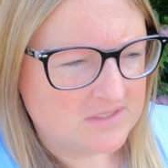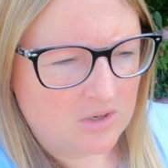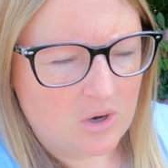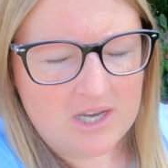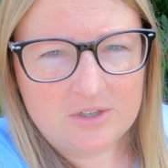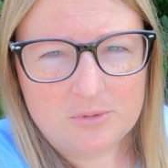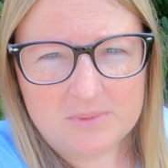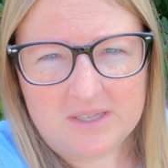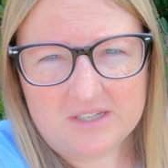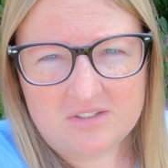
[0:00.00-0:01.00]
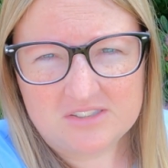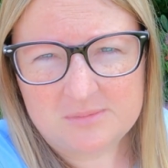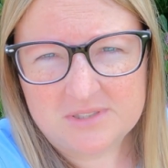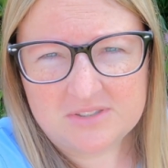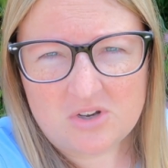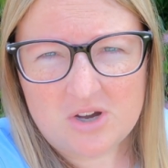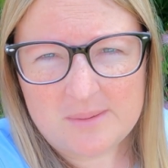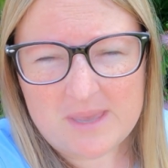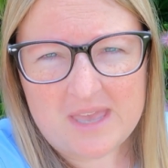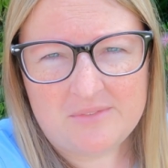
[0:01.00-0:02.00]
an eye-opener at Christmas
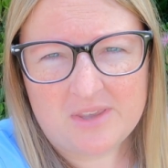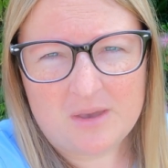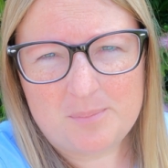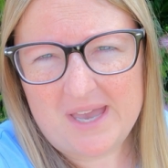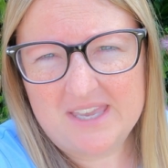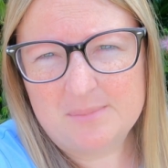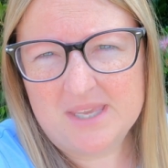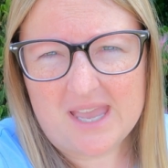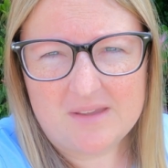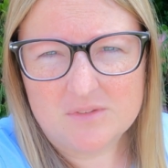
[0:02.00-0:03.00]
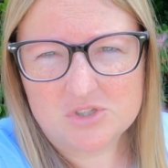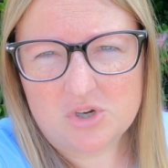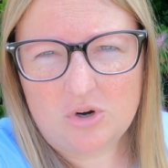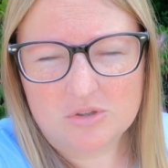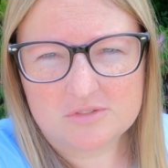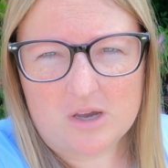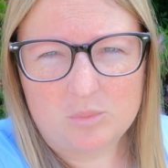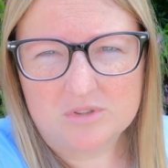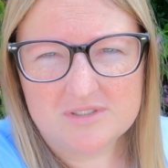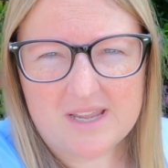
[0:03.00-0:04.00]
time, having a baby and the dogs. I
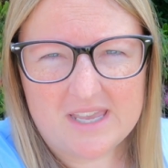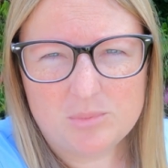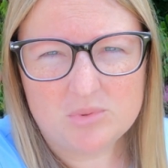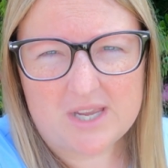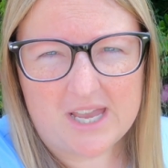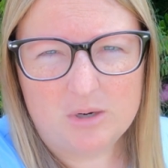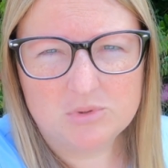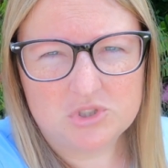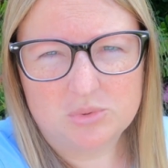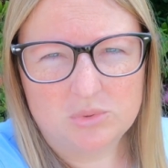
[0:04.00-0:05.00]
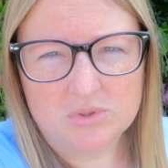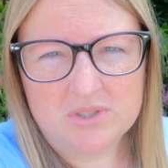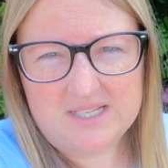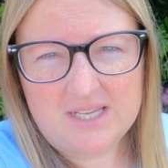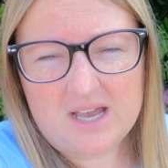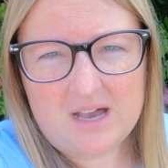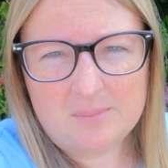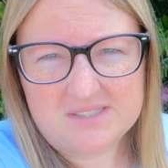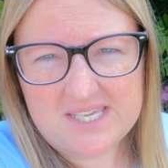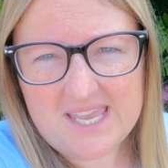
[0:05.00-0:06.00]
wasn't able to help Sean setting up
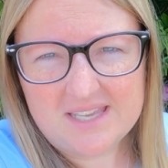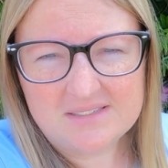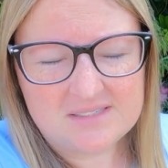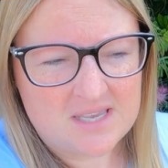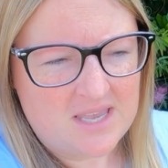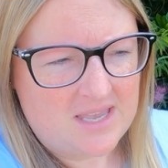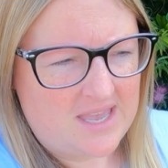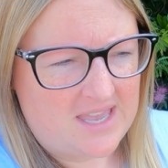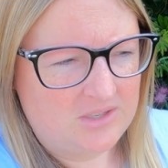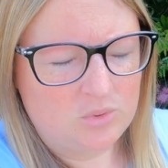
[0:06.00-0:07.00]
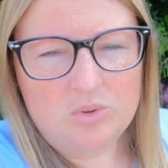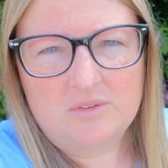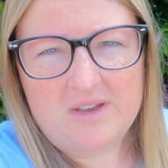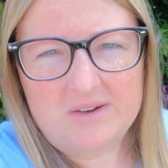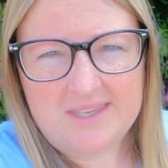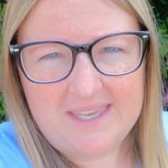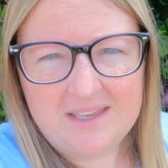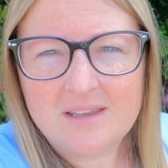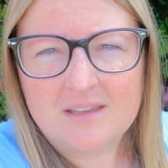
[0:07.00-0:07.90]
the tent and all of our gear.